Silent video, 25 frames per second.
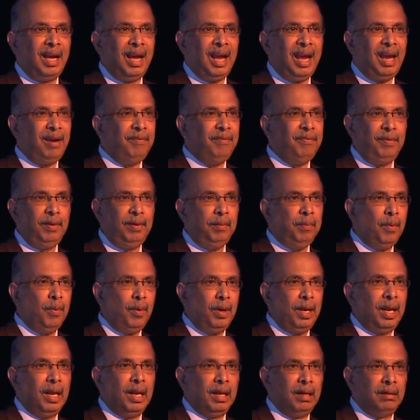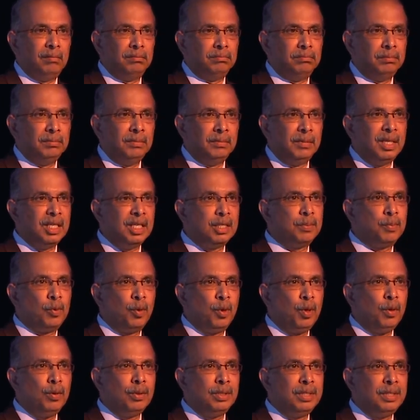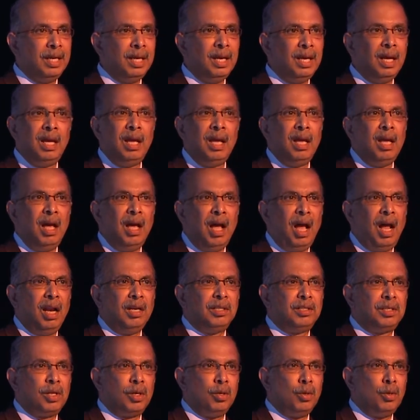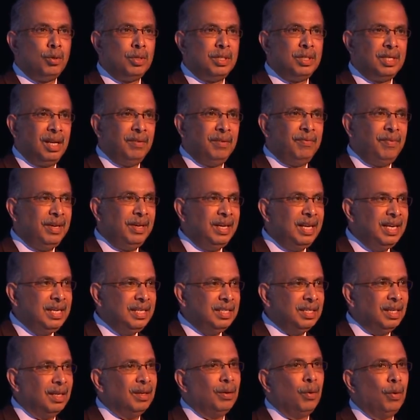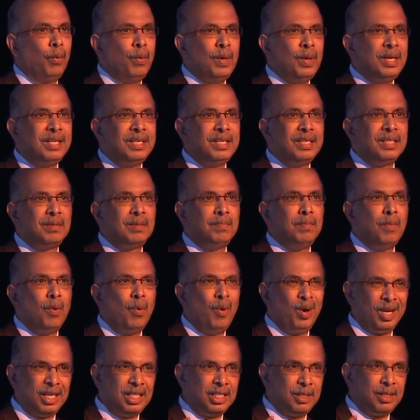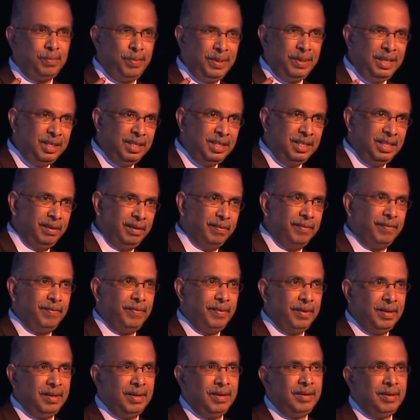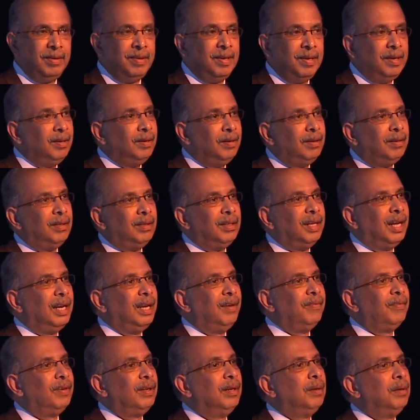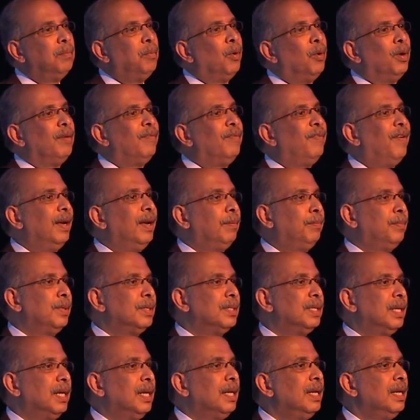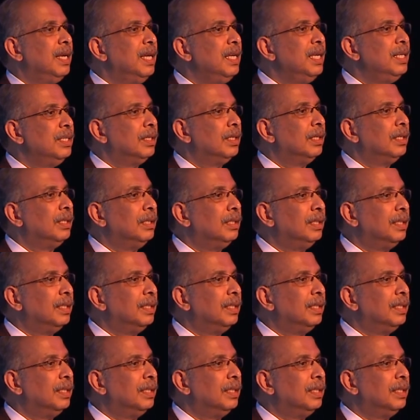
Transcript: Everybody is producing ultra-low sulfur diesel, which is more expensive than even 0.5% diesel.